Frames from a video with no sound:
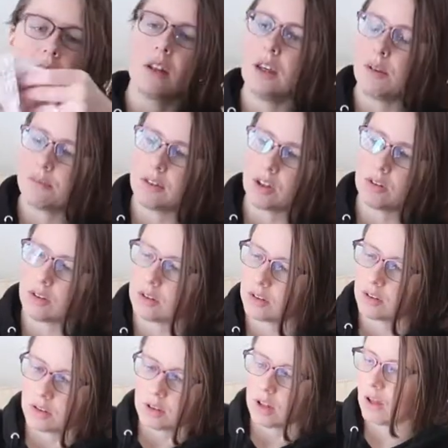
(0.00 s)
a baby.
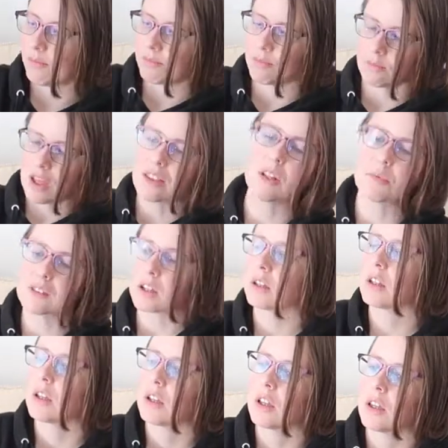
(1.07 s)
Very, very
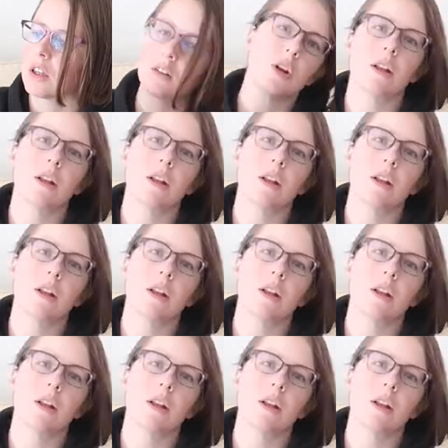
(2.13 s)
cute. And